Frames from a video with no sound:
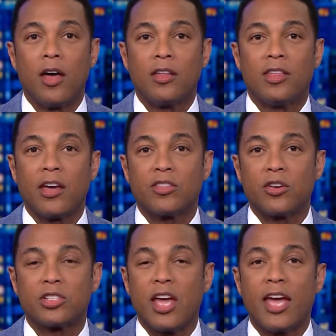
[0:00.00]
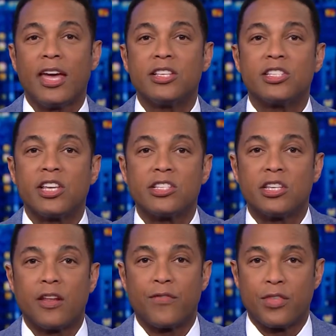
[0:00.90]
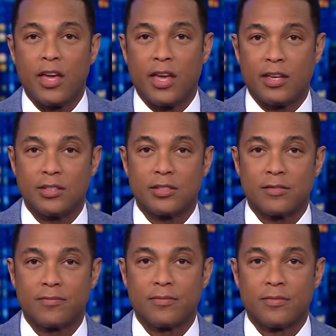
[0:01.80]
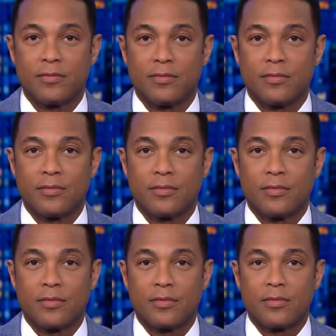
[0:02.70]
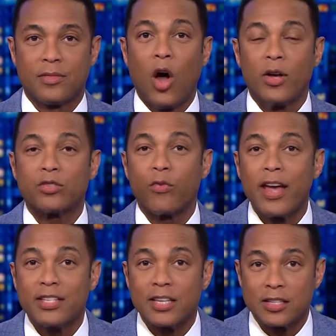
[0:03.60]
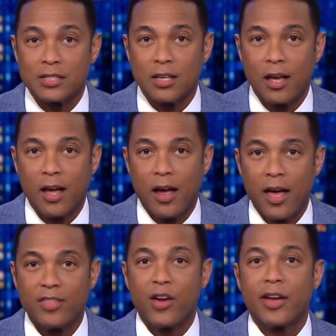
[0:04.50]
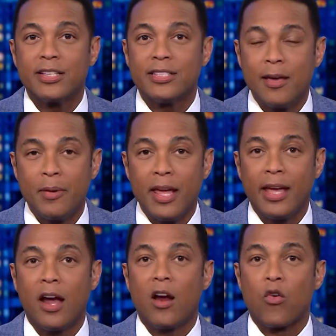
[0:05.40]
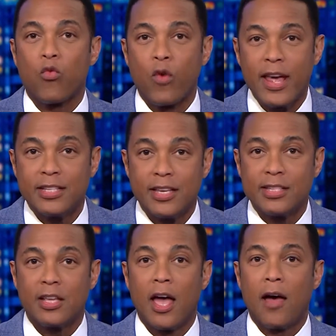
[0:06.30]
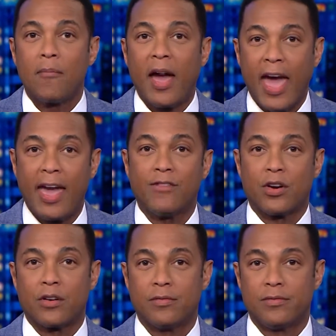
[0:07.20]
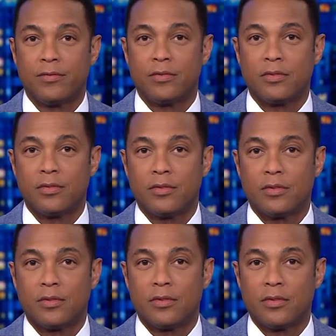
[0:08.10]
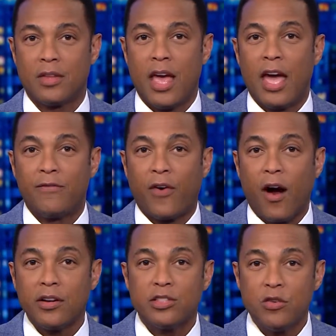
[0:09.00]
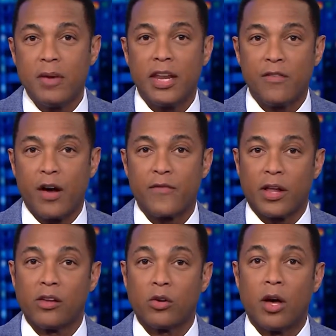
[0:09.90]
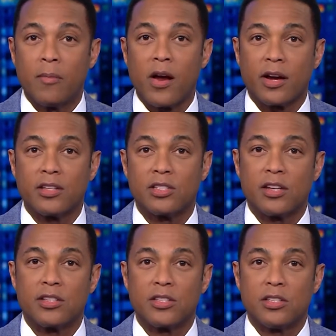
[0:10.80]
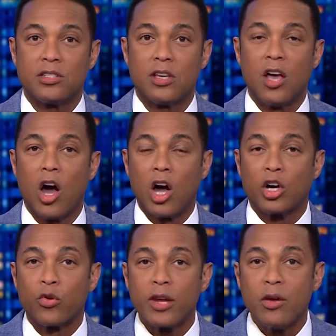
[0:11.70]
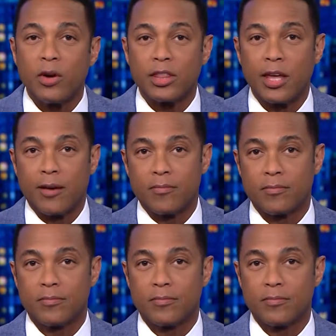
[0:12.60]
they're saying insensitive things. No, it's racist. They're exhibiting racist behavior. And far too many of our fellow American citizens agree with them